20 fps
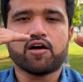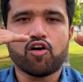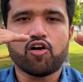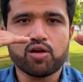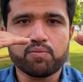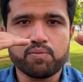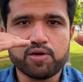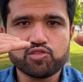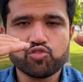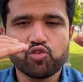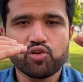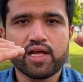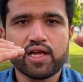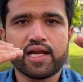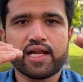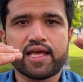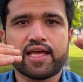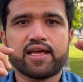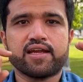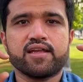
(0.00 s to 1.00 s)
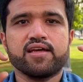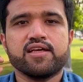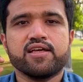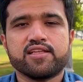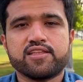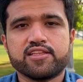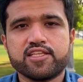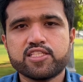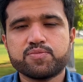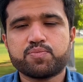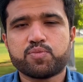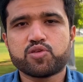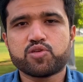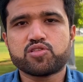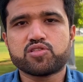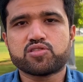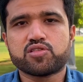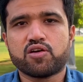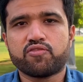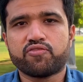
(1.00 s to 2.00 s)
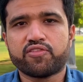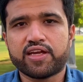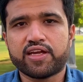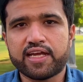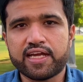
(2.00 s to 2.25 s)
or muscular layer this process of